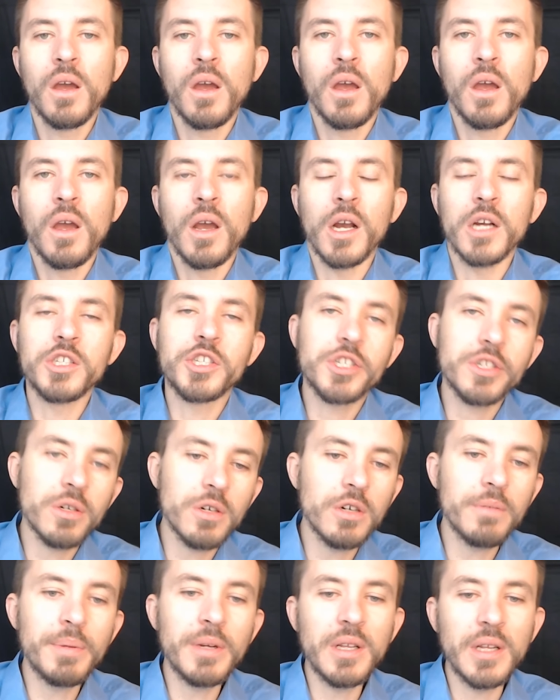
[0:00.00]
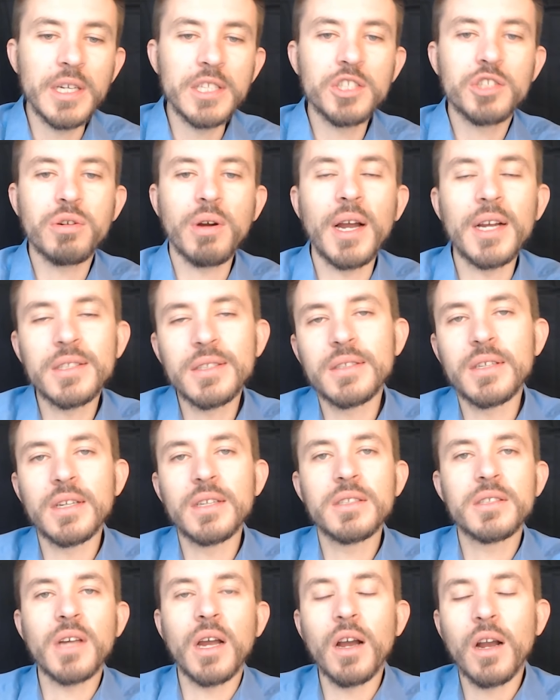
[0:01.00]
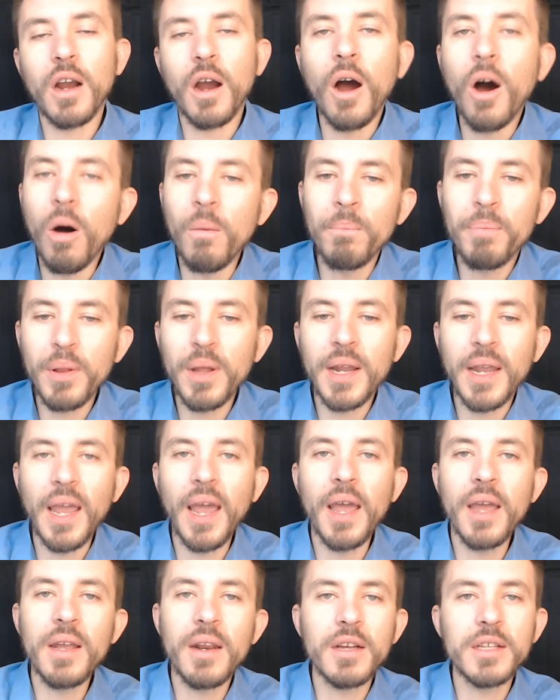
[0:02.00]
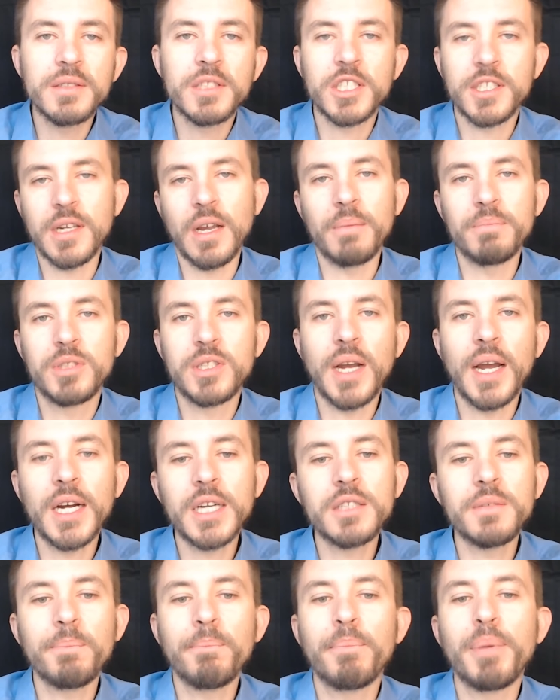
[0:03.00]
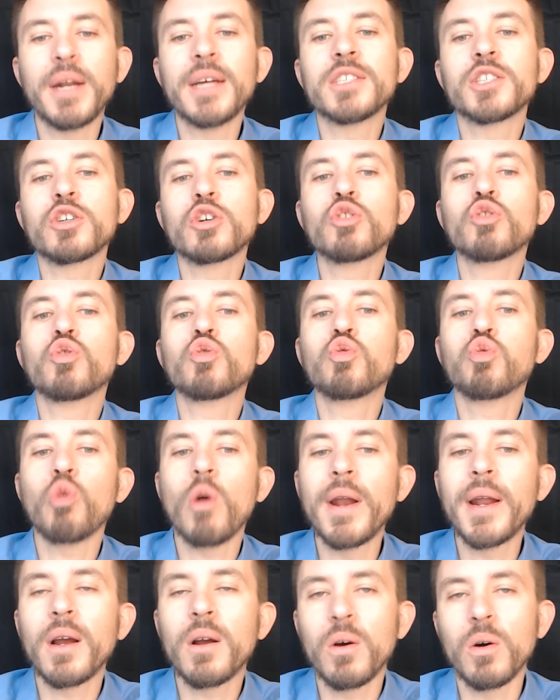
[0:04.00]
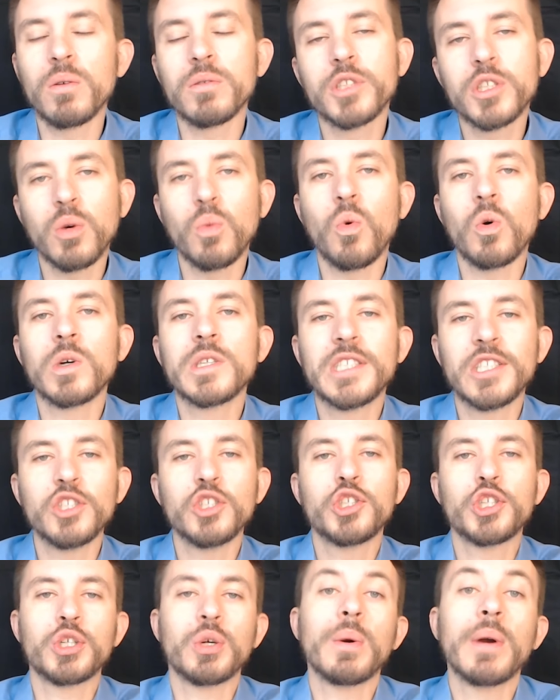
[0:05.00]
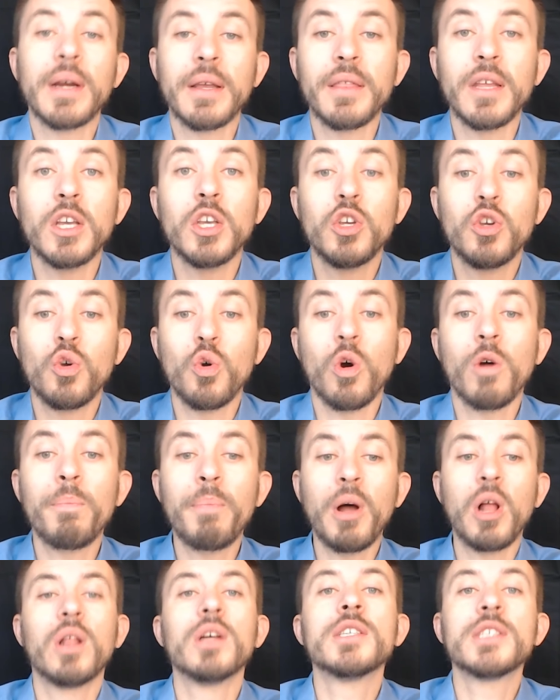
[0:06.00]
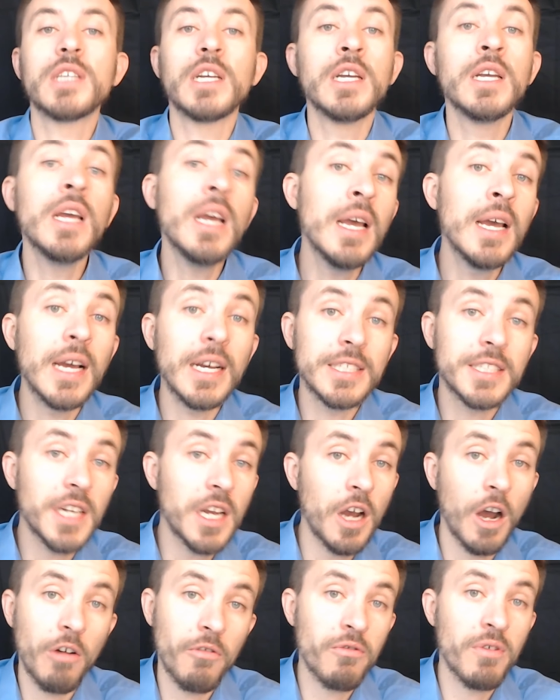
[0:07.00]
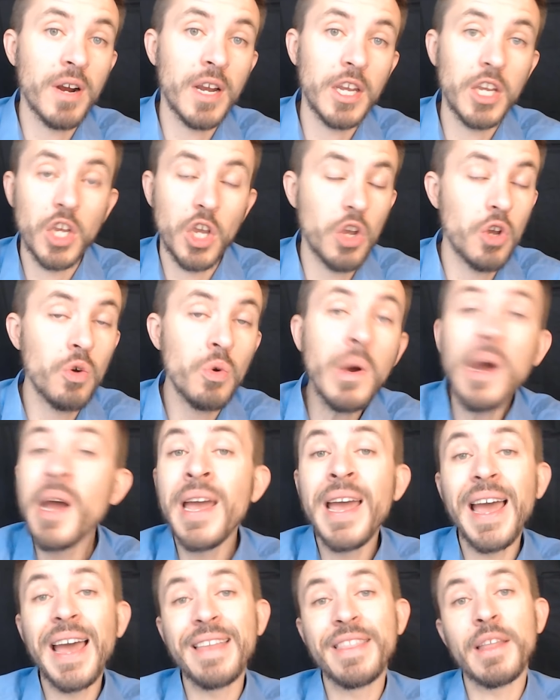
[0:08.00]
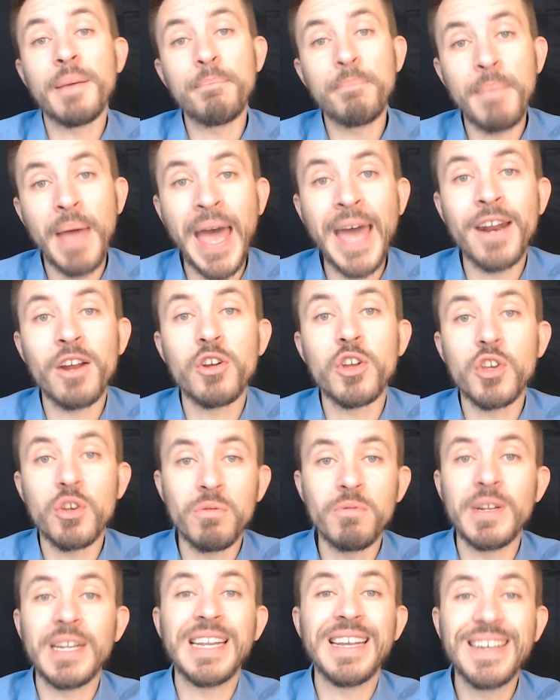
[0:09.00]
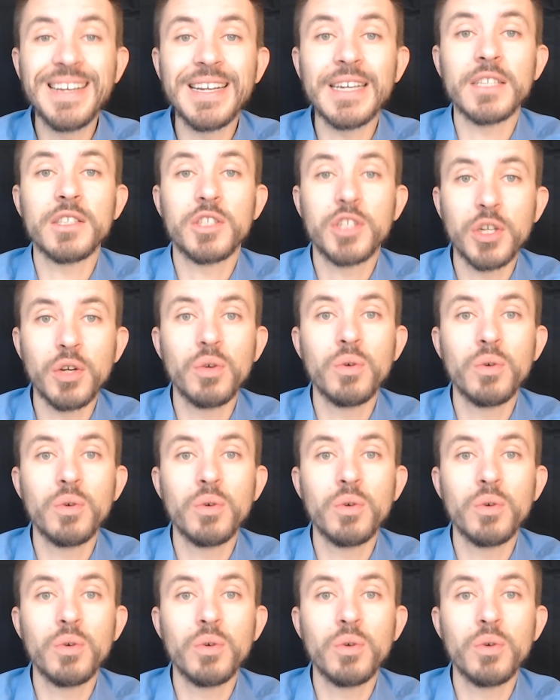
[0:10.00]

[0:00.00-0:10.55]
Insurable interest is a complicated subject, but it's critical towards ensuring that your policy is covering you in the manner you need it to.